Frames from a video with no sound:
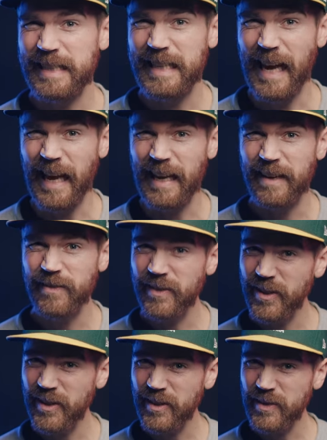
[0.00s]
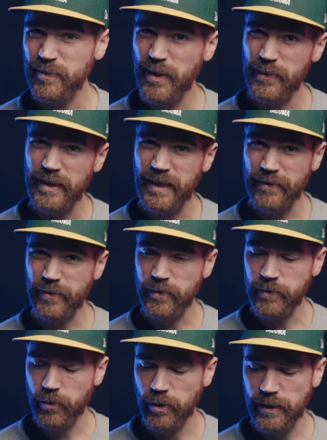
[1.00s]
ten photos, maybe eleven
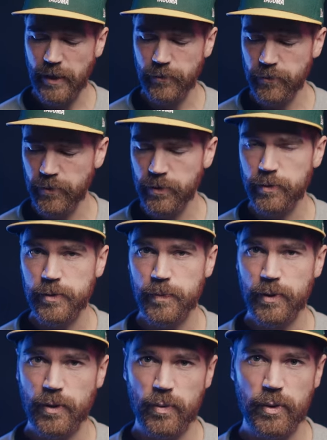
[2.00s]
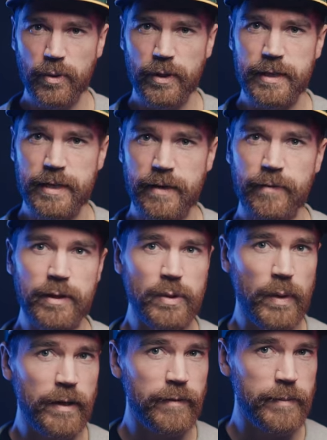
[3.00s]
or eleven photos per roll instead of the twelve